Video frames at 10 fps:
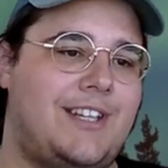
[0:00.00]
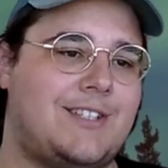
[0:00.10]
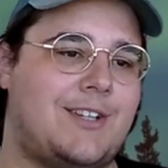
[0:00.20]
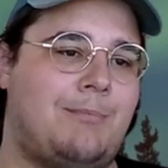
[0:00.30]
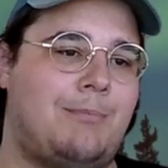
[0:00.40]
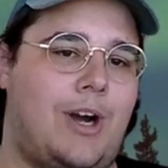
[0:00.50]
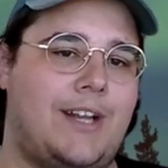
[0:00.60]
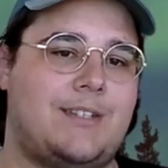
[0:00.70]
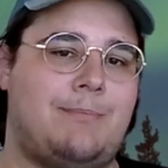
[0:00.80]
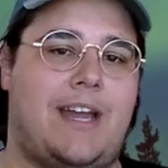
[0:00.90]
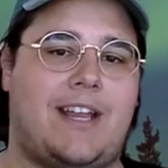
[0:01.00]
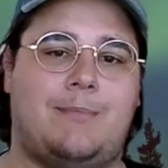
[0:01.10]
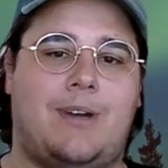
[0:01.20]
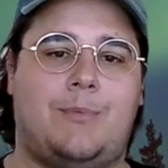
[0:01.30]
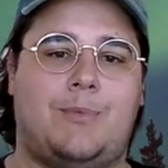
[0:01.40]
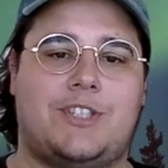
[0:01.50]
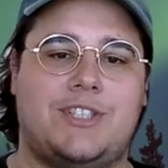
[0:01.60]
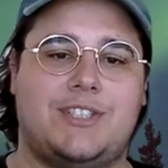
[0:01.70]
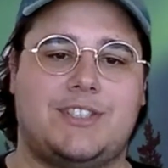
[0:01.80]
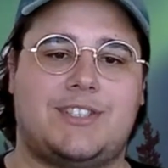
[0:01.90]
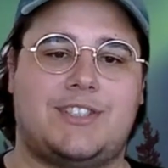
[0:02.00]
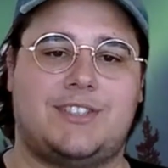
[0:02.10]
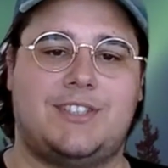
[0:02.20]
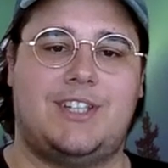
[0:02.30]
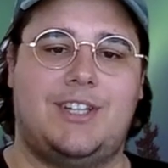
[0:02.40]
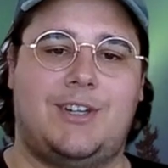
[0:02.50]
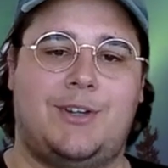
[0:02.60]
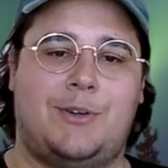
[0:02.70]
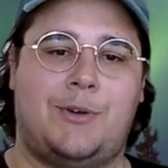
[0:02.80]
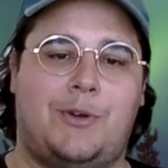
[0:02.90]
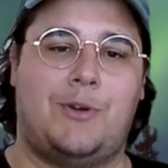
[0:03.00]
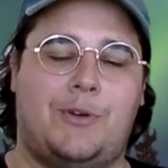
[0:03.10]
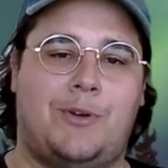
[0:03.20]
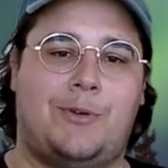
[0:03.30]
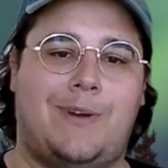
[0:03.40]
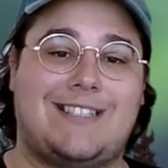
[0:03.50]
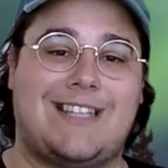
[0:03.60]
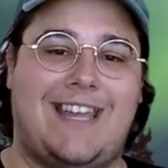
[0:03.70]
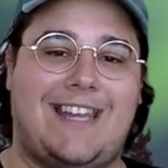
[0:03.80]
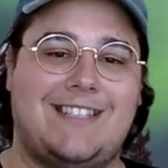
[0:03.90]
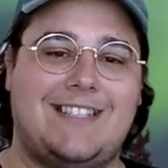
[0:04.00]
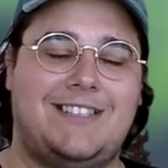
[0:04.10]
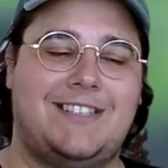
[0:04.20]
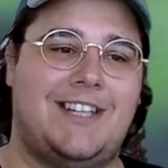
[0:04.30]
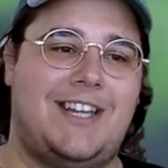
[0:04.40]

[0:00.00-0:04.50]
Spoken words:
He's got might to back him up, which is always handy.